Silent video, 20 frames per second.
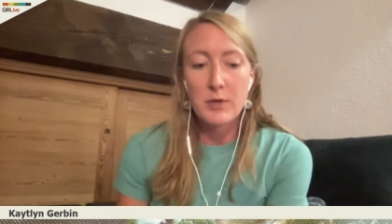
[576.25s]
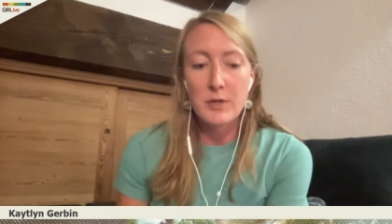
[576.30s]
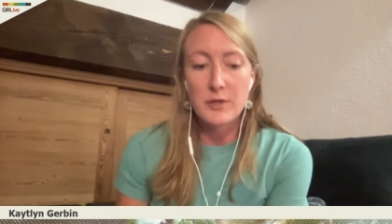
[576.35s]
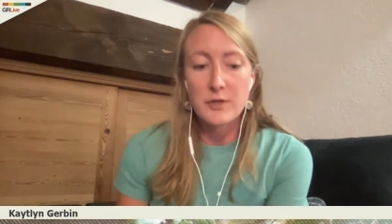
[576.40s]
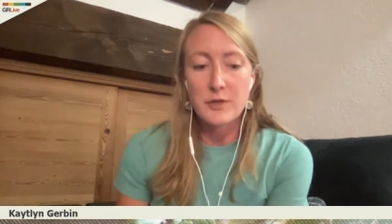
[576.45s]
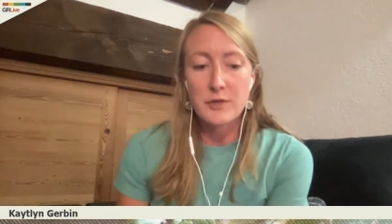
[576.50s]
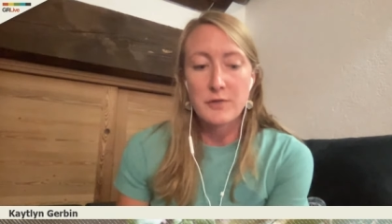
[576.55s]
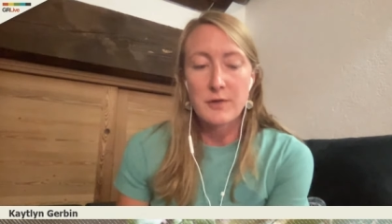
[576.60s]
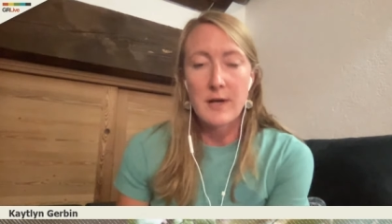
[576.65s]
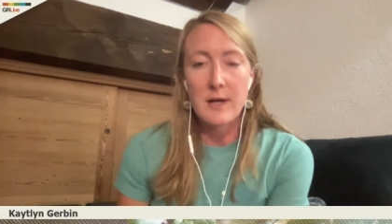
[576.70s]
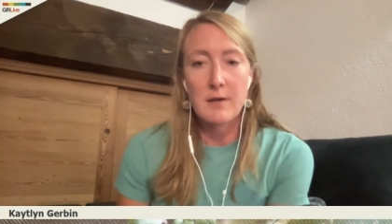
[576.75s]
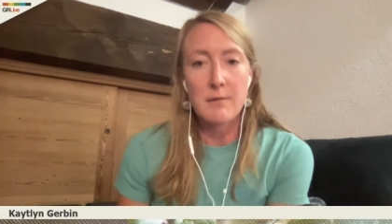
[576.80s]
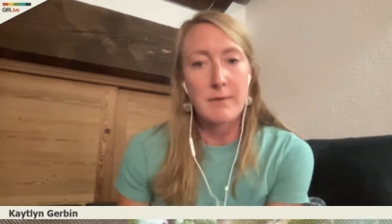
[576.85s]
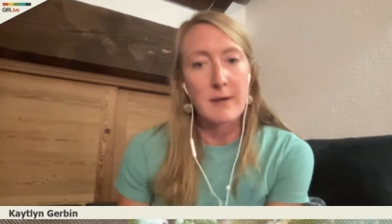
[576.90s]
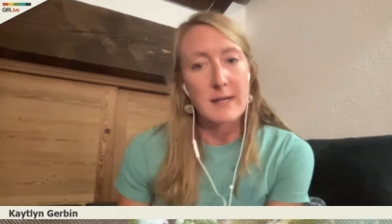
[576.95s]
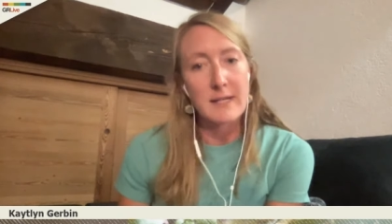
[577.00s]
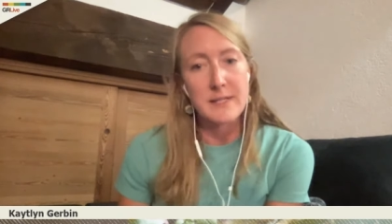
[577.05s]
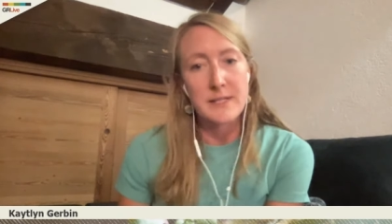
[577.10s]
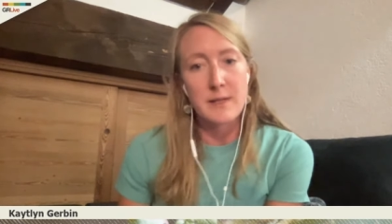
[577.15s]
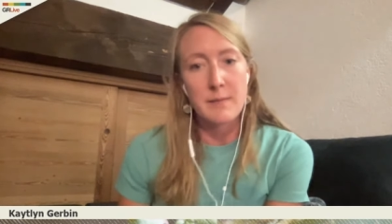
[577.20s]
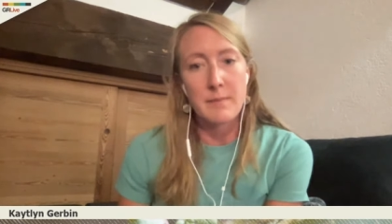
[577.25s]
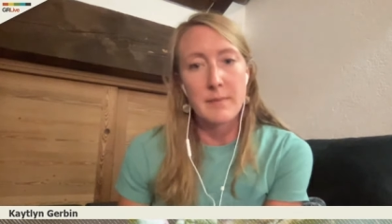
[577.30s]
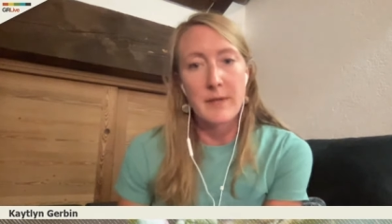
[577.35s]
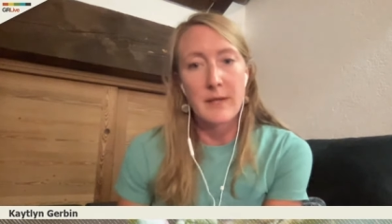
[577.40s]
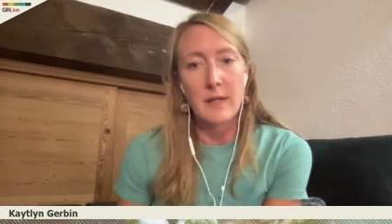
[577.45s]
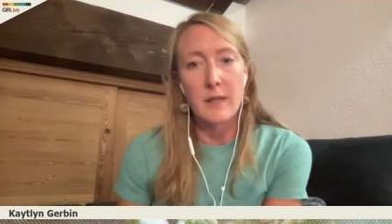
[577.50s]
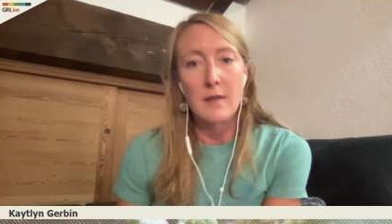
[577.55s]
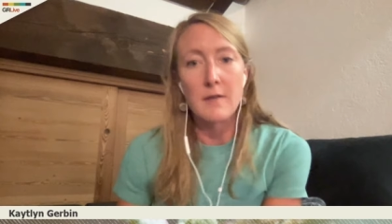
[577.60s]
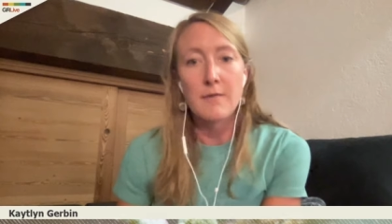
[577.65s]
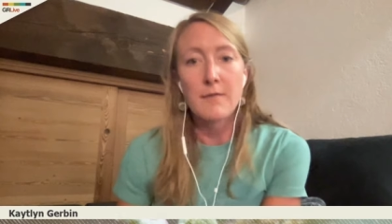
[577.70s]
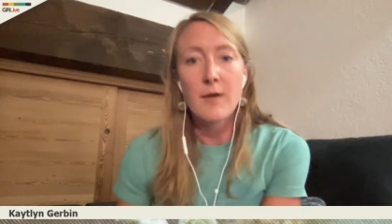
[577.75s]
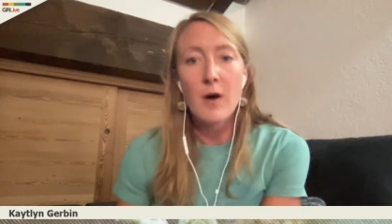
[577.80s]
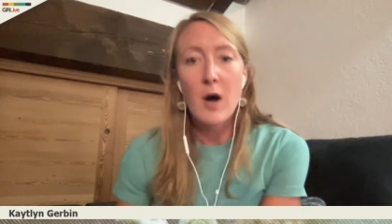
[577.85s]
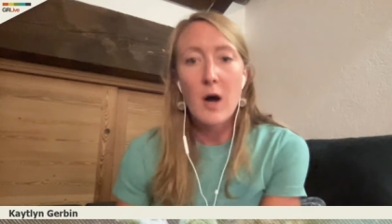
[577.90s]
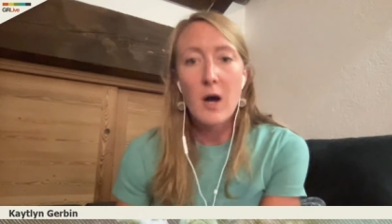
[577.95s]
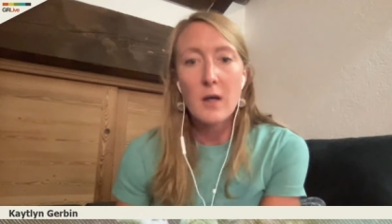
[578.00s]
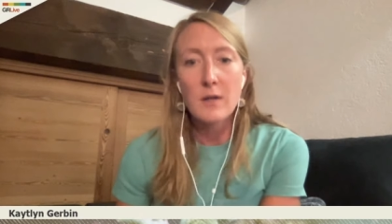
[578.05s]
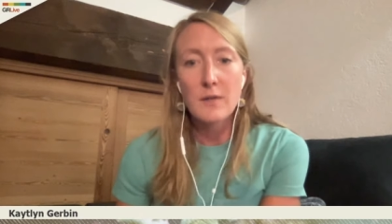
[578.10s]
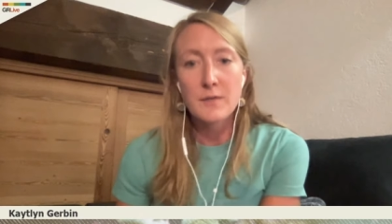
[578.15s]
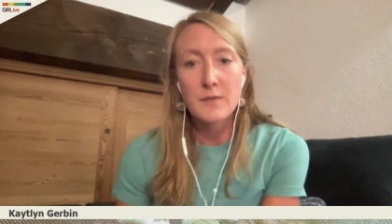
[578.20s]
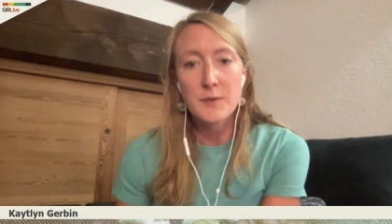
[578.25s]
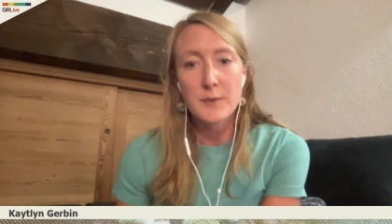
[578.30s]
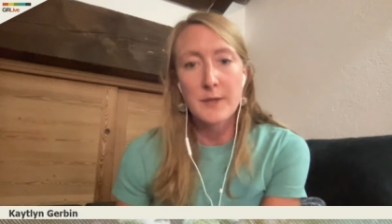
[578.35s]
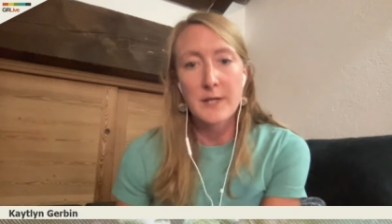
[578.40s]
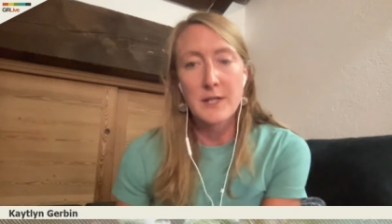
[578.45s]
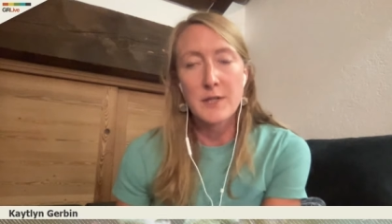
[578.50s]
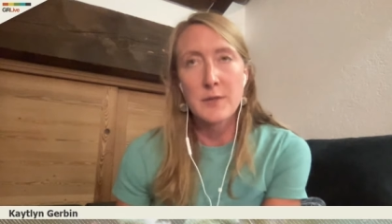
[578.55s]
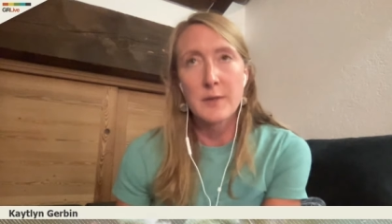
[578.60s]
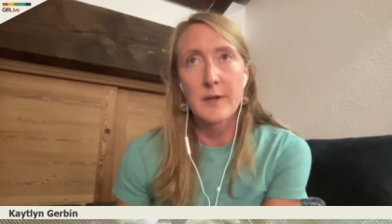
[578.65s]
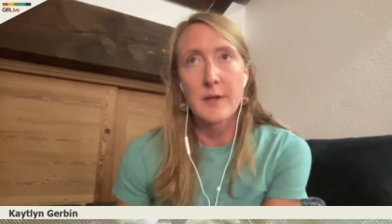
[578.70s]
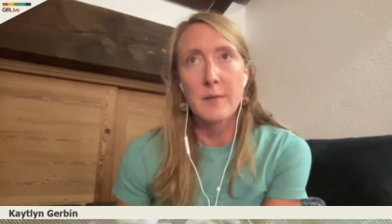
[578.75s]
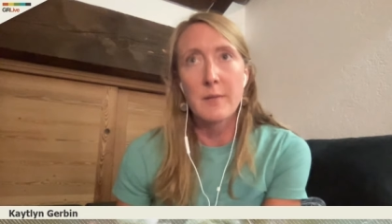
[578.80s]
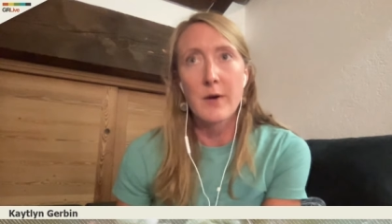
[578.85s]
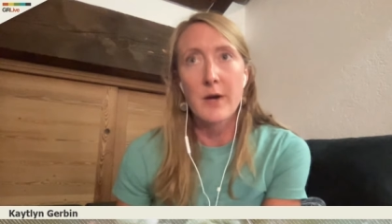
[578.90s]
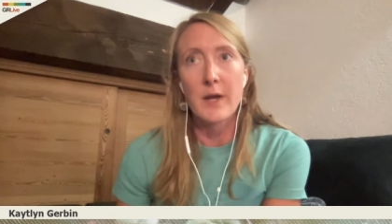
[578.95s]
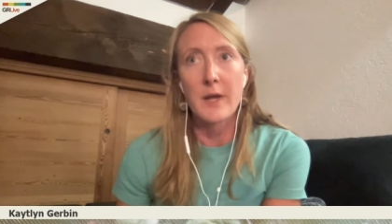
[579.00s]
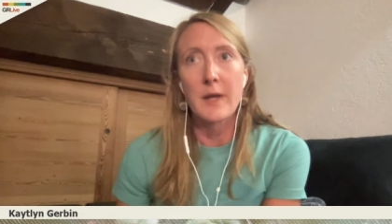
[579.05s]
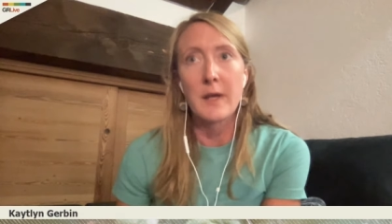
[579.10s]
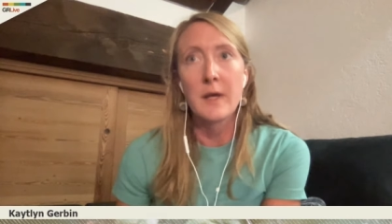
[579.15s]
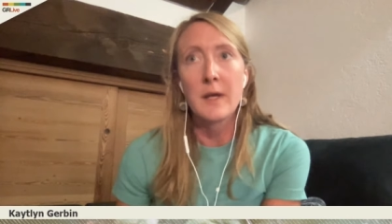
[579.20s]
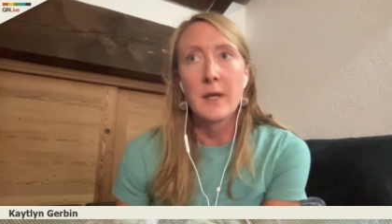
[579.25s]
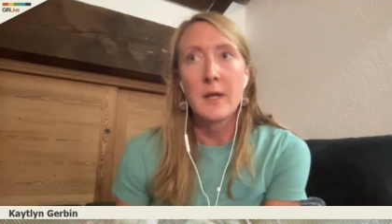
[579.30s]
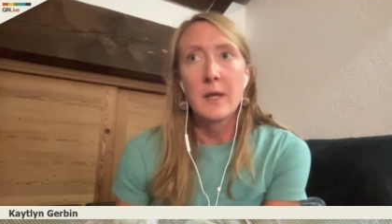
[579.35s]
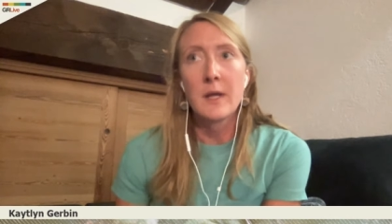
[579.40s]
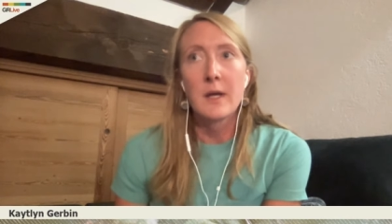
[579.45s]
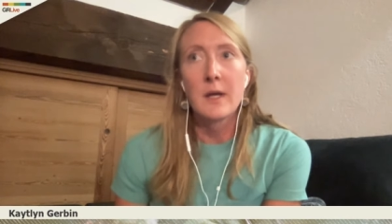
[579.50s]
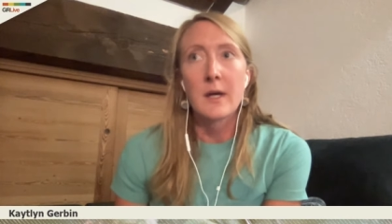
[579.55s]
push and try to race something in the fall of 2021.